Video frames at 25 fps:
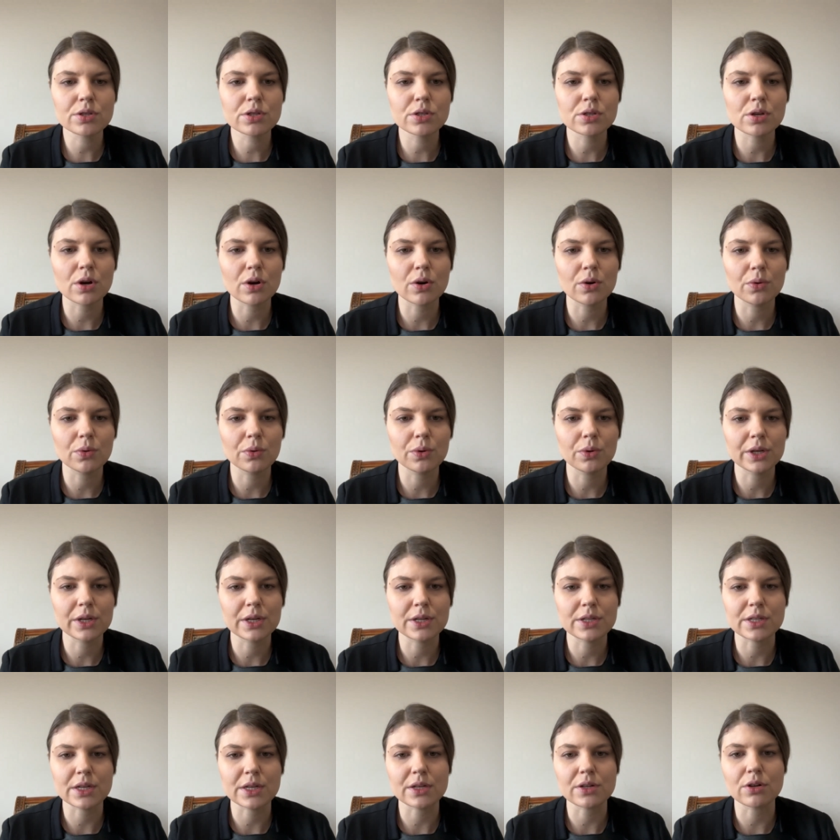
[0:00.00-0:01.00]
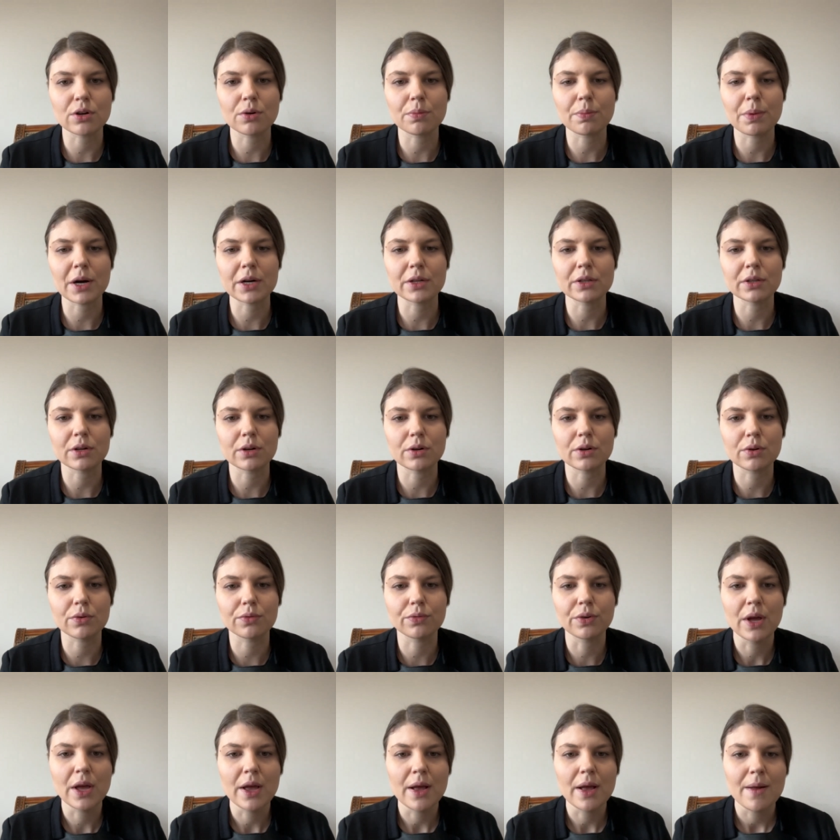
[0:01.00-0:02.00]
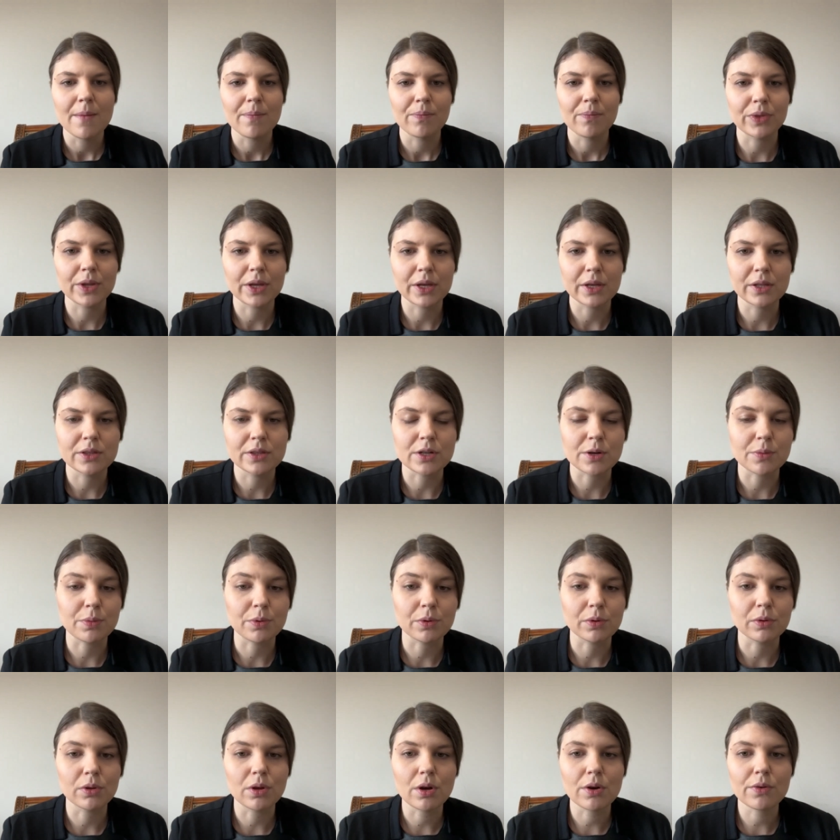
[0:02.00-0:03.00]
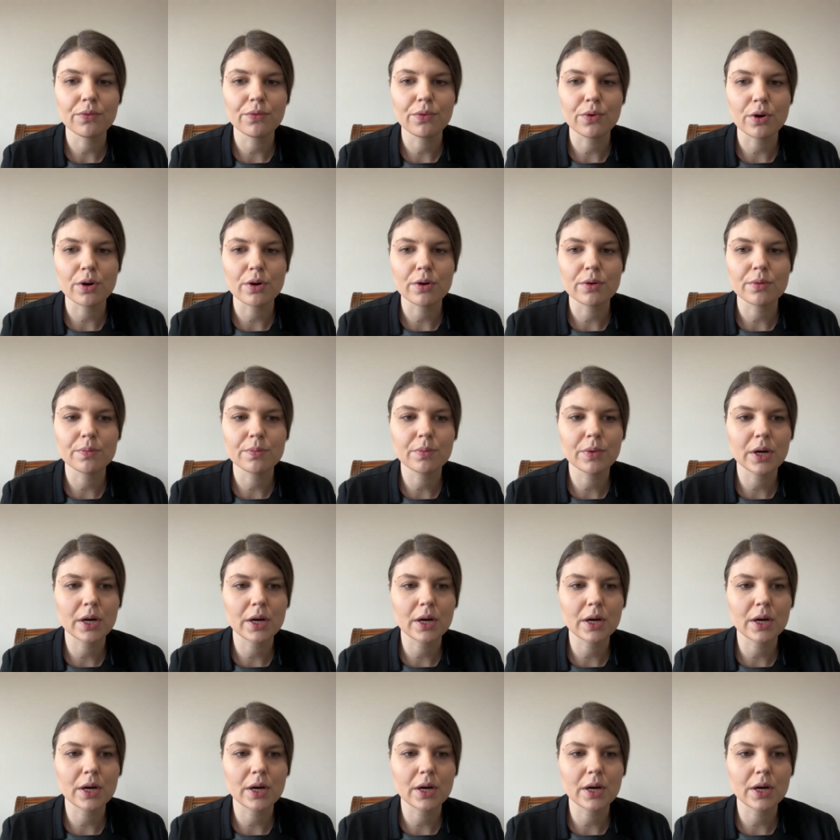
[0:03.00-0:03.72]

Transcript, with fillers: So he's senior partner of mm, Interpol law firm.